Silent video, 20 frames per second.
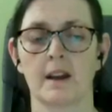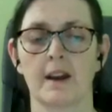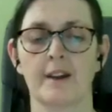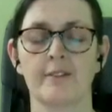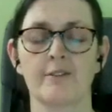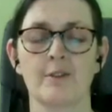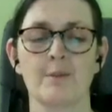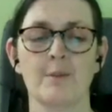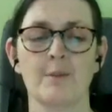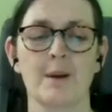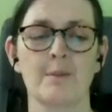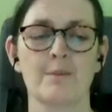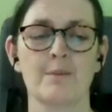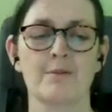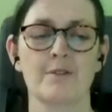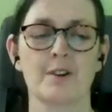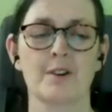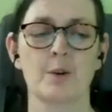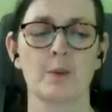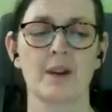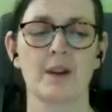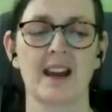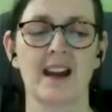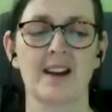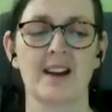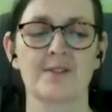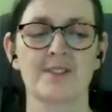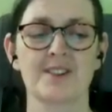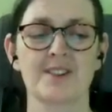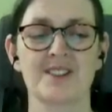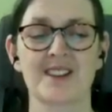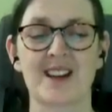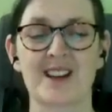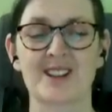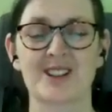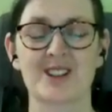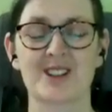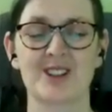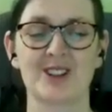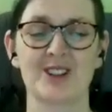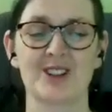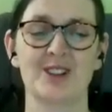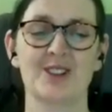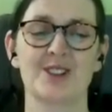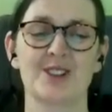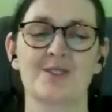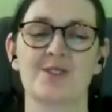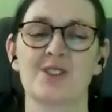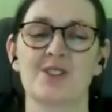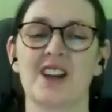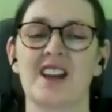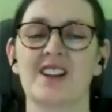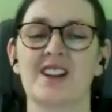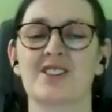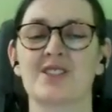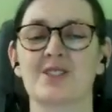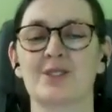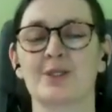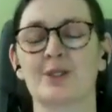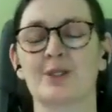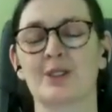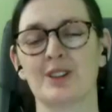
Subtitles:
And remembering we have this attitude of gentle